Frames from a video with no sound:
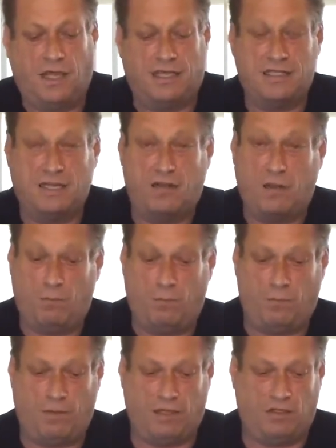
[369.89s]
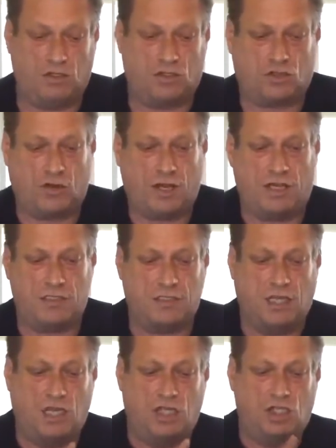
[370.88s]
Instead of them being distressed,
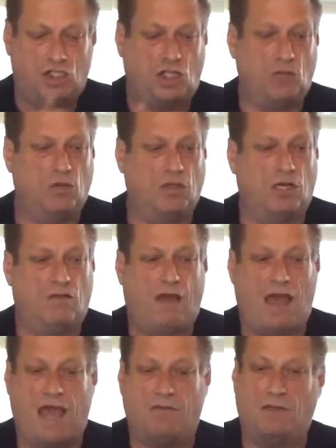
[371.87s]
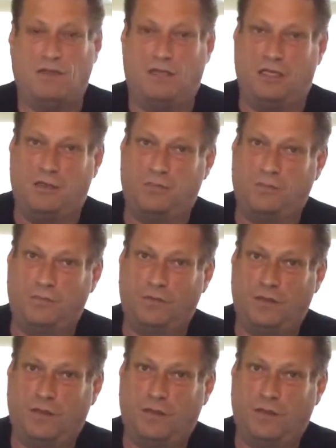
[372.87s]
she will love having them